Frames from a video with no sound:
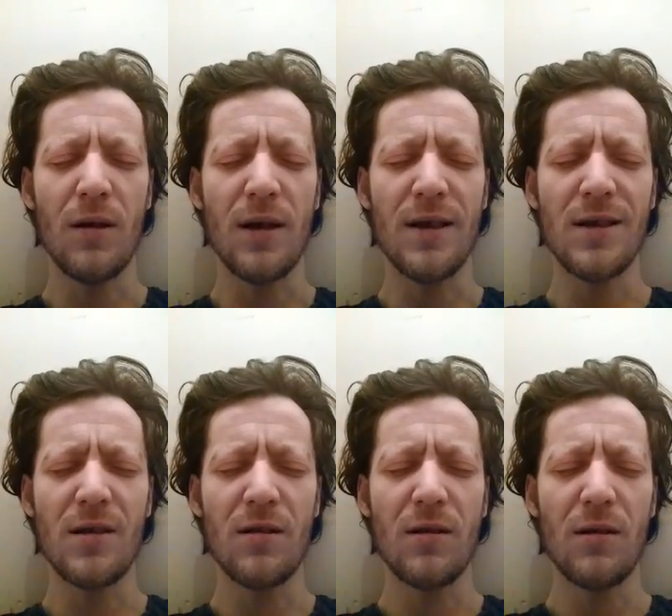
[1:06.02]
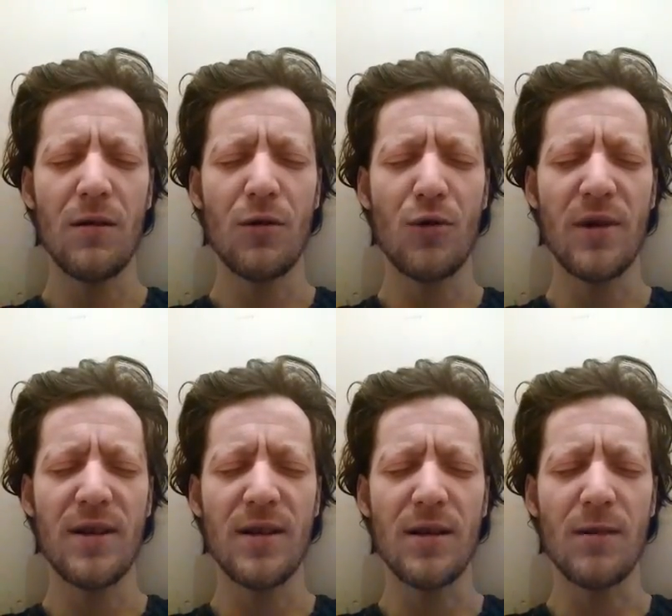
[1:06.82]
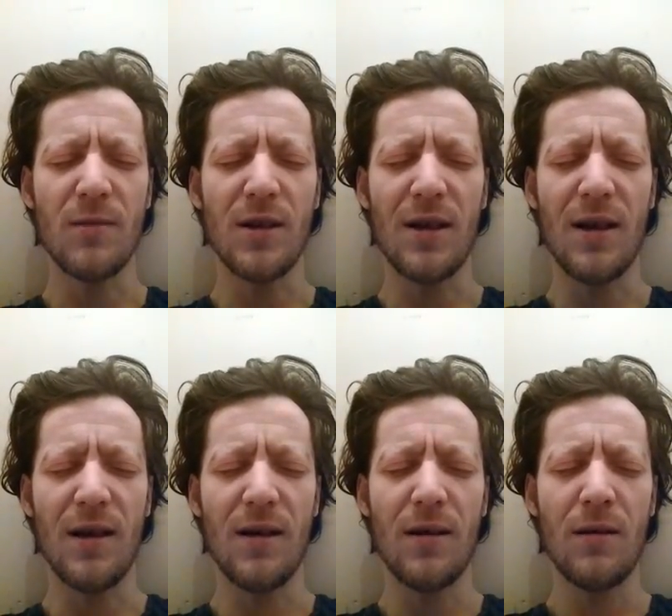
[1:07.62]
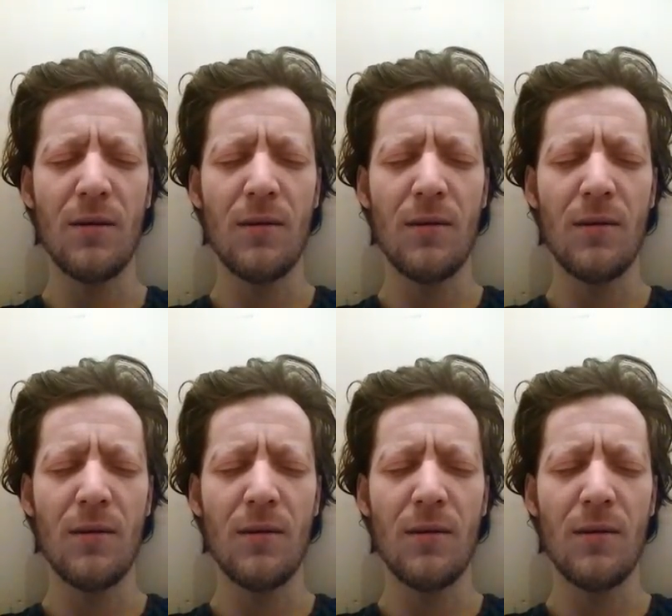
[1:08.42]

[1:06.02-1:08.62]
It isn't criticism to hear